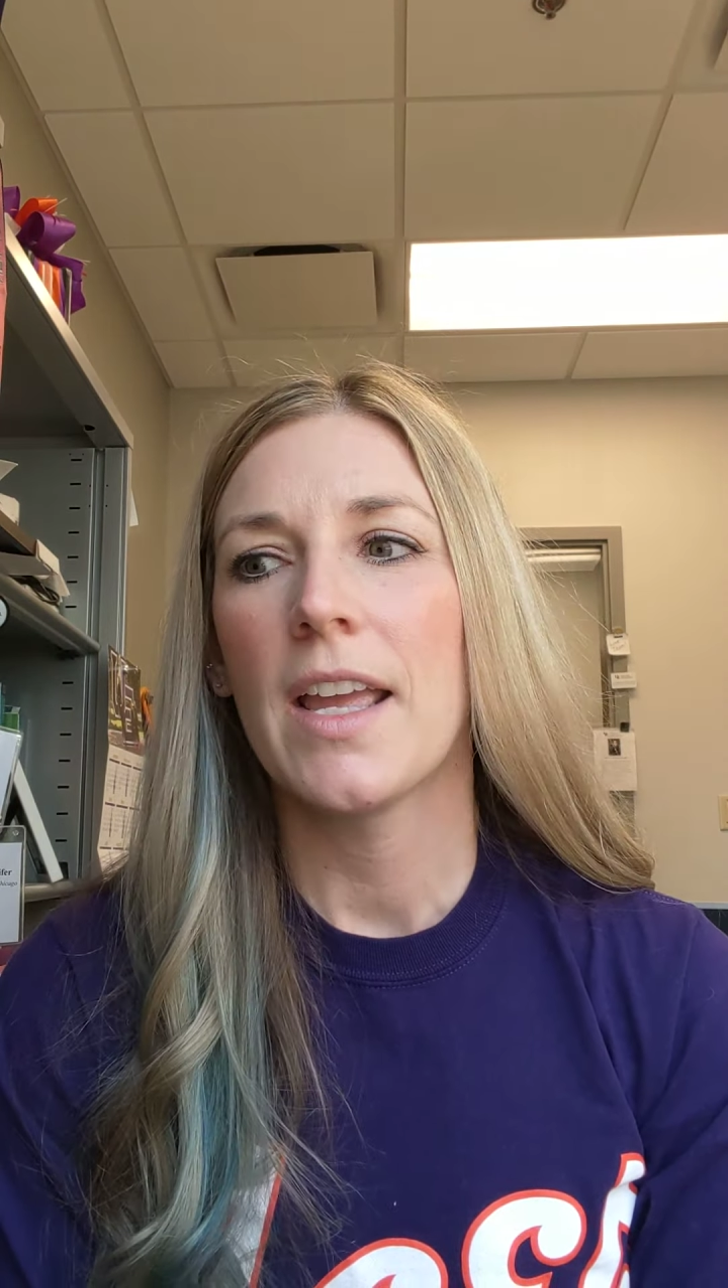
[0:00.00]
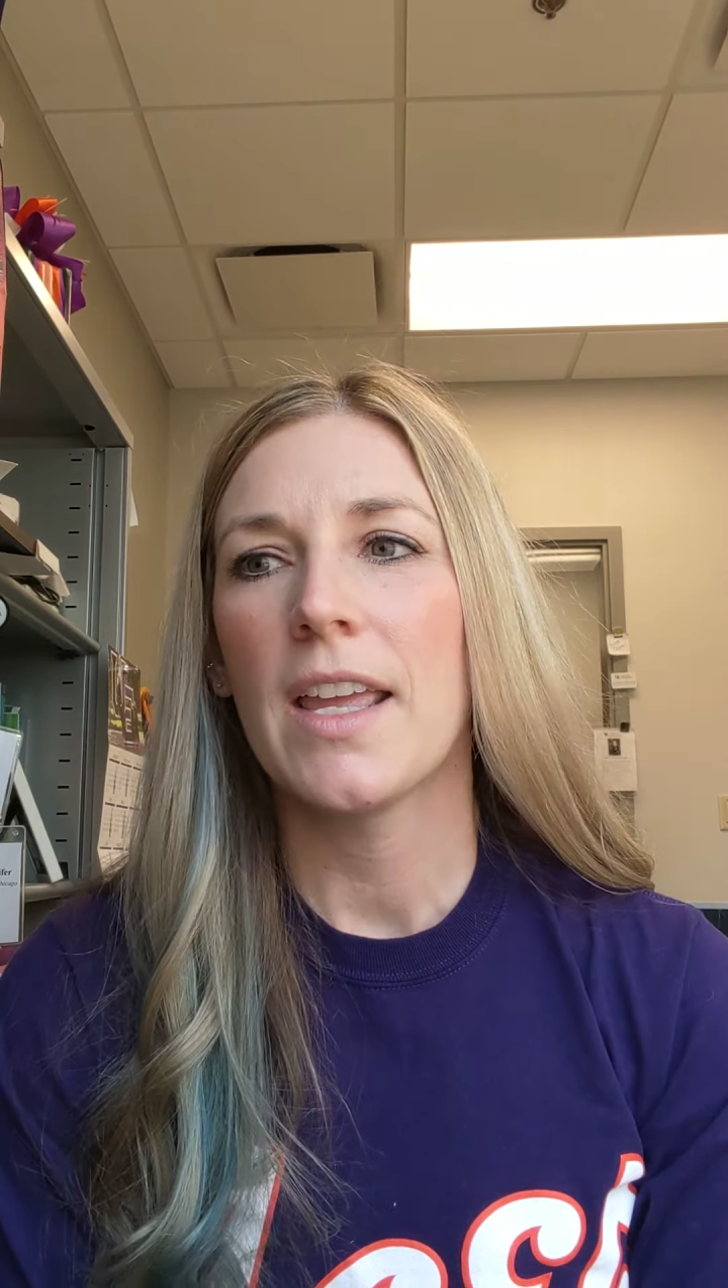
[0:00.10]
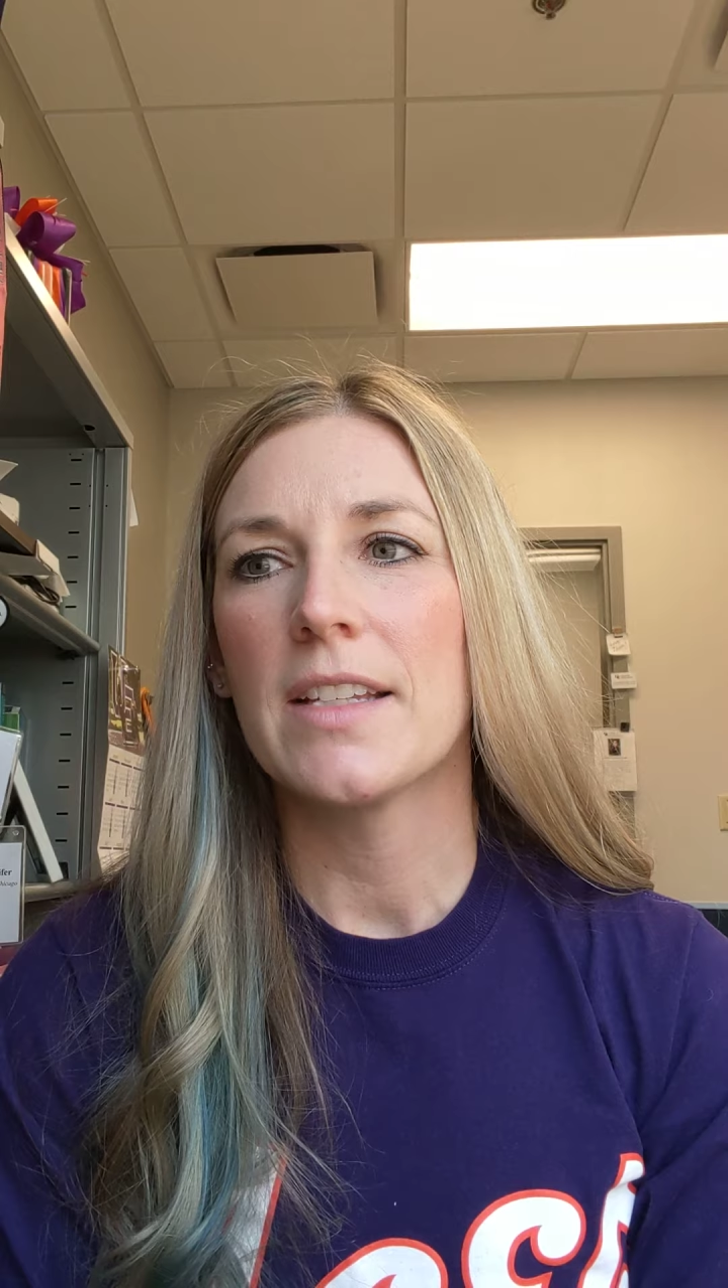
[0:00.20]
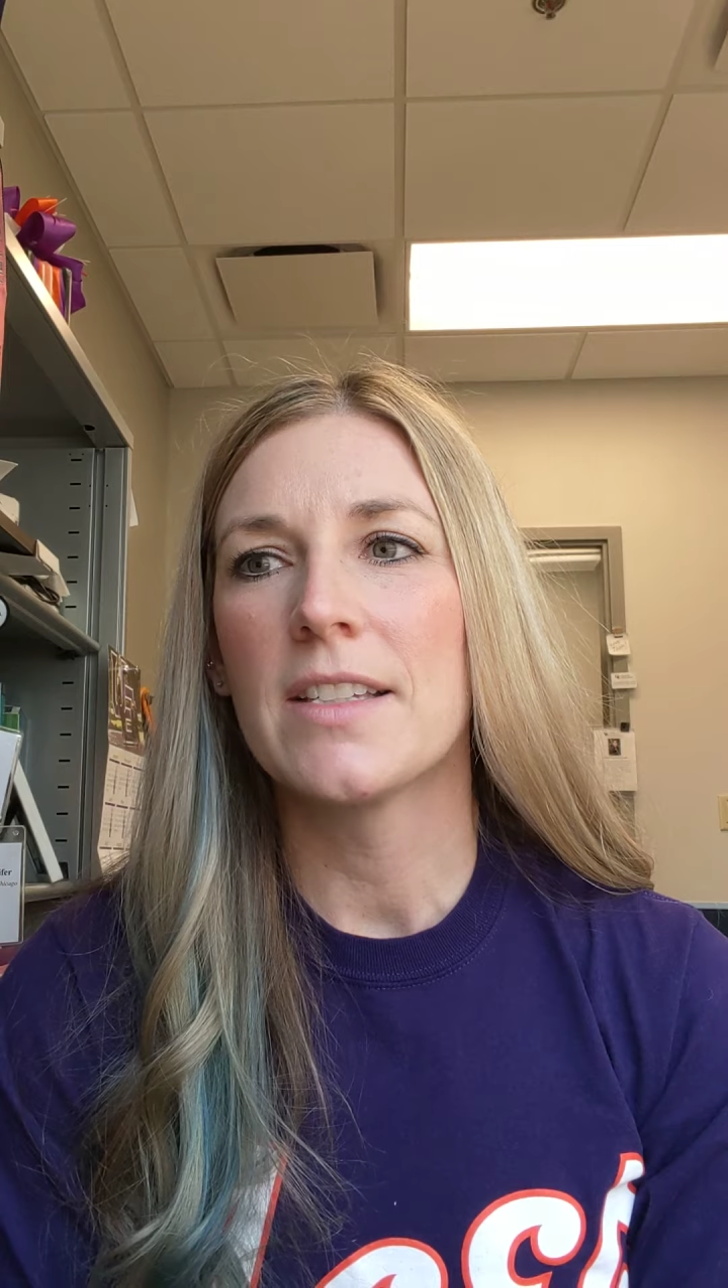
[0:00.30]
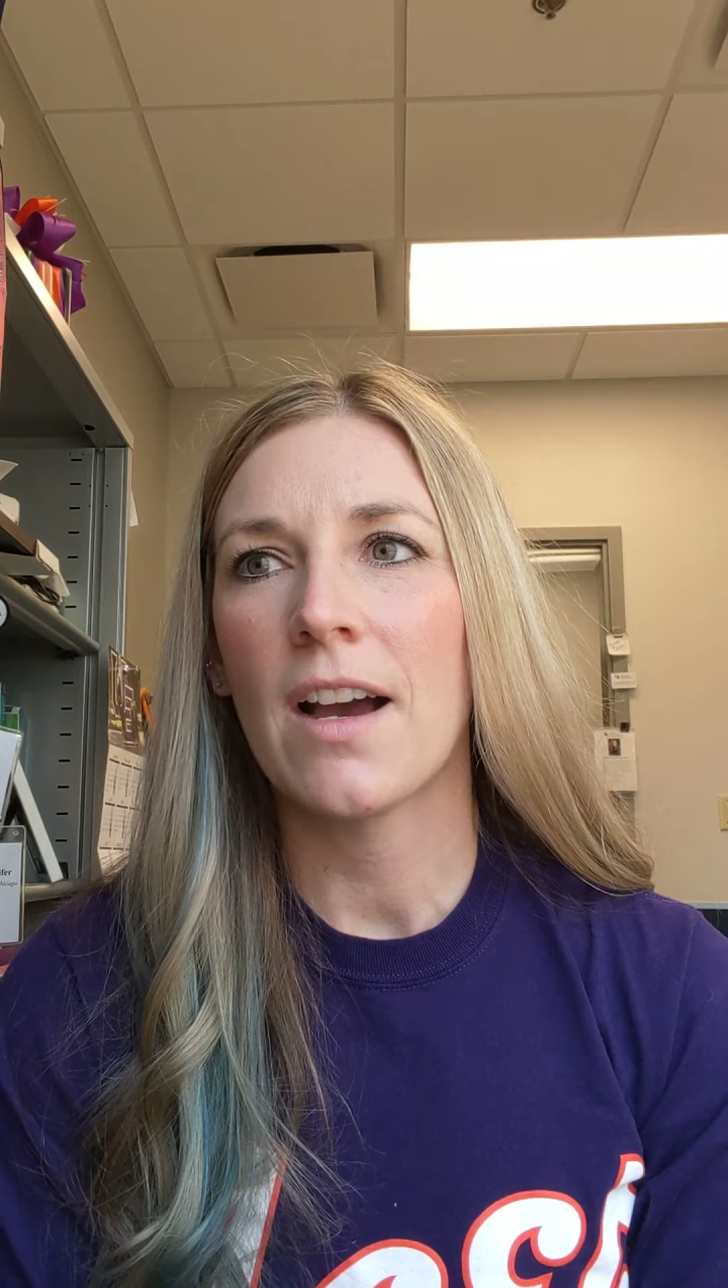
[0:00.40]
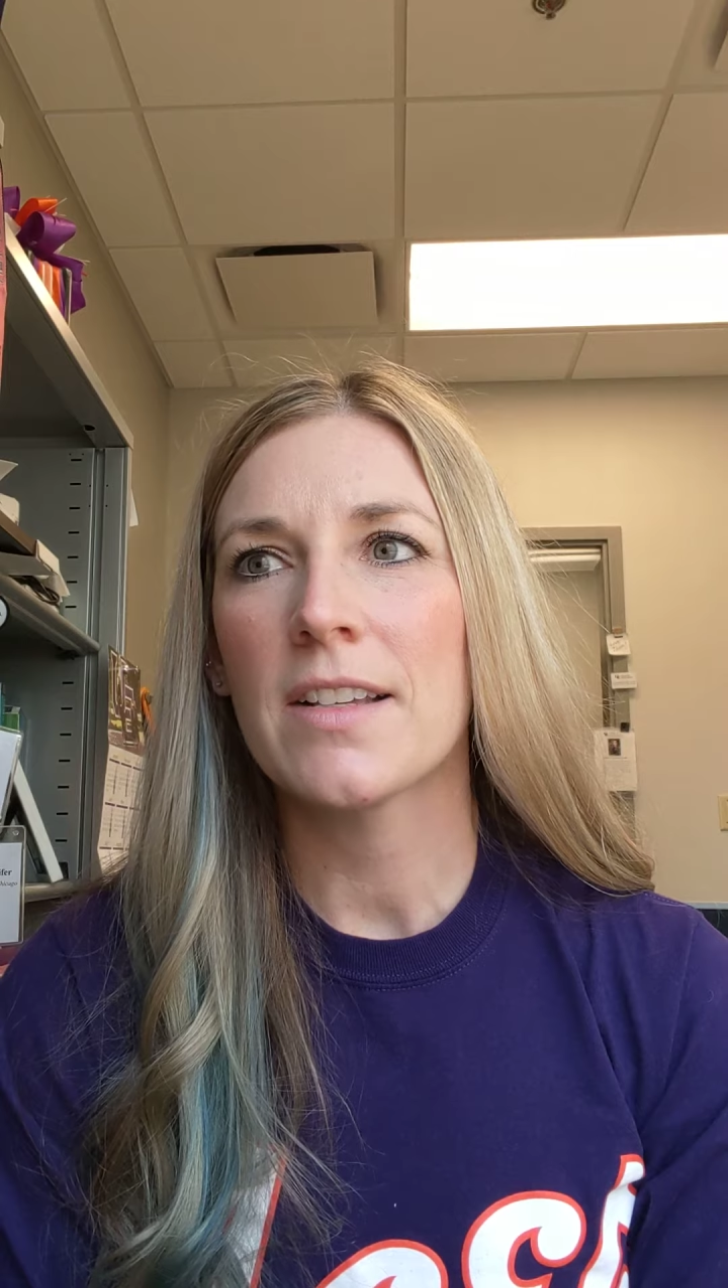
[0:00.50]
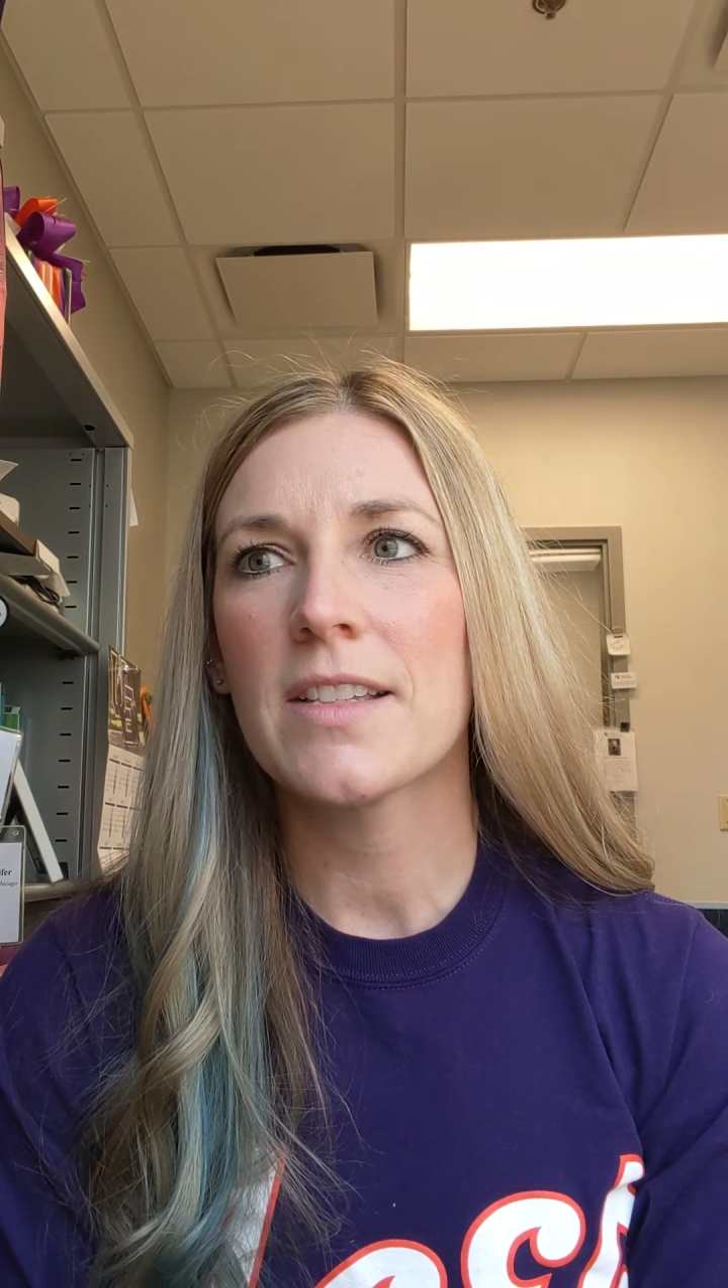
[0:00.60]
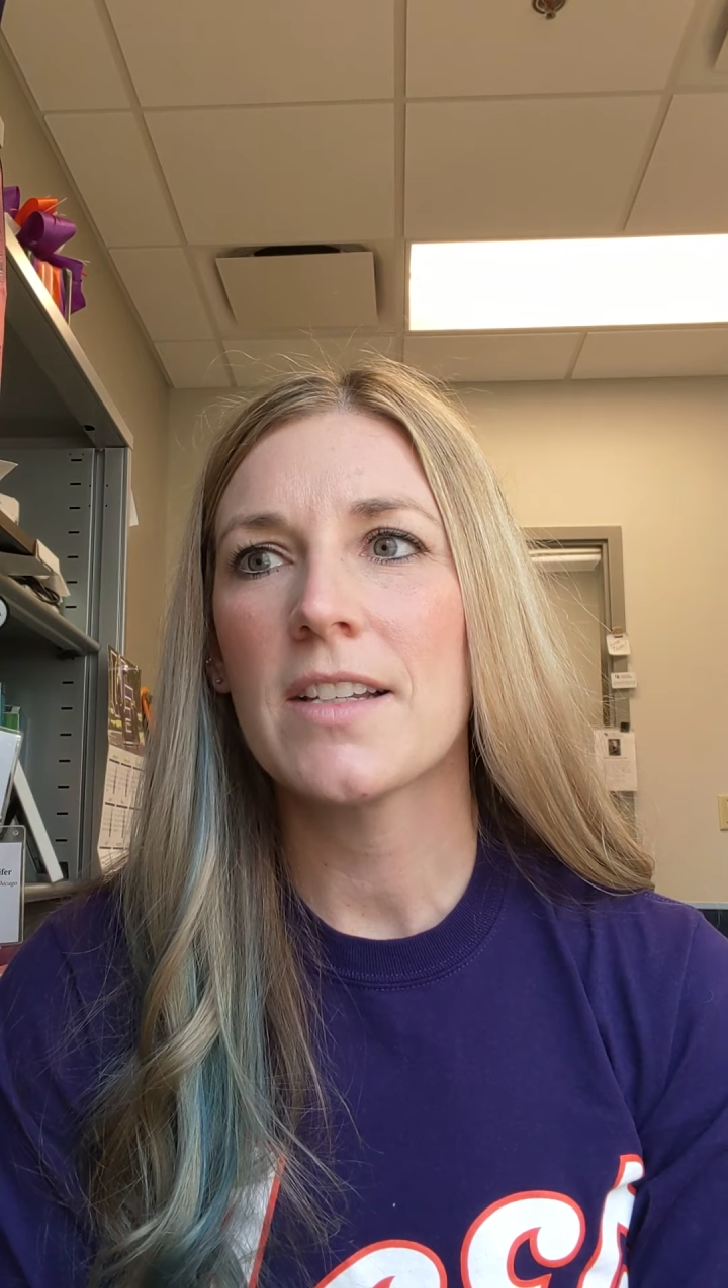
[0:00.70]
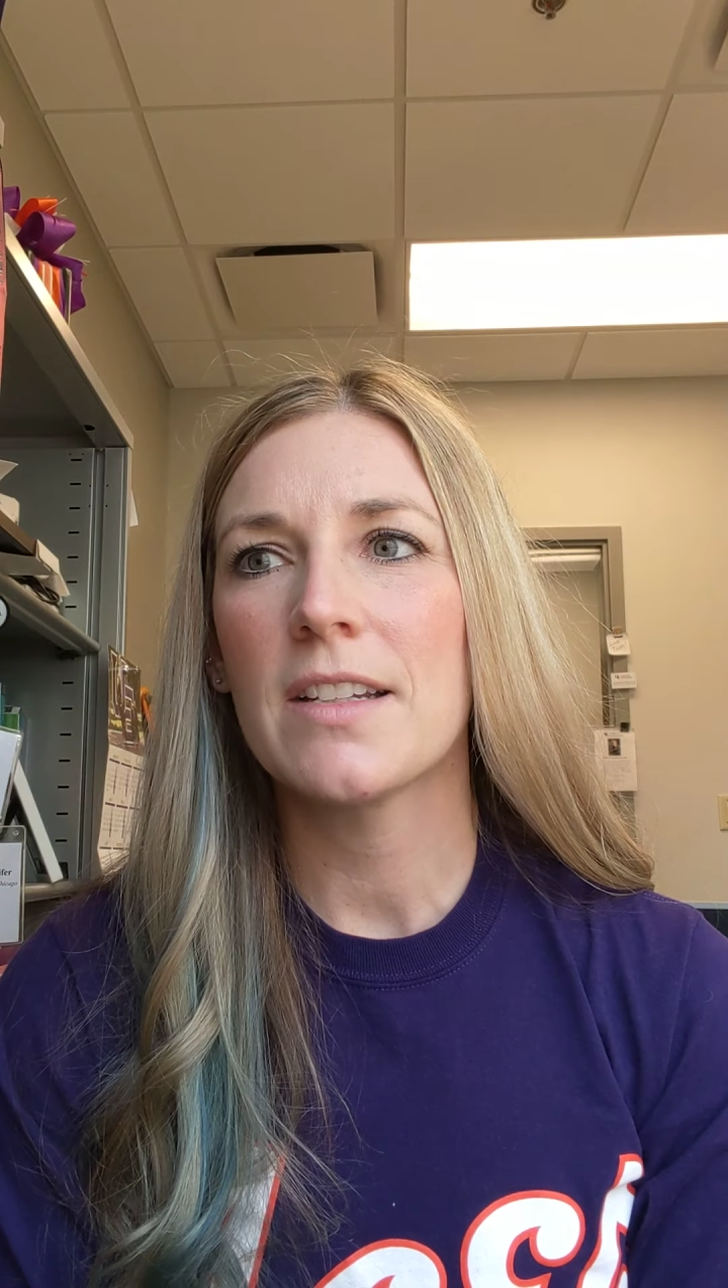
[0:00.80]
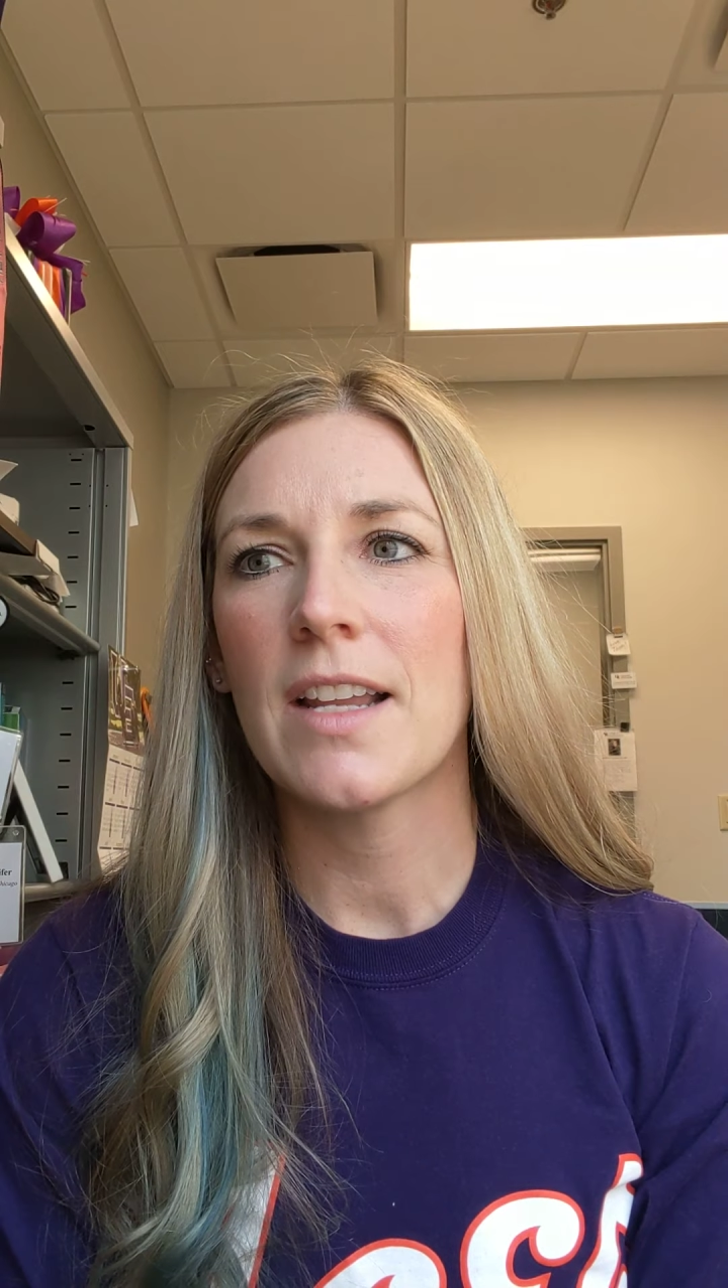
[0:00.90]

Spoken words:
it doesn't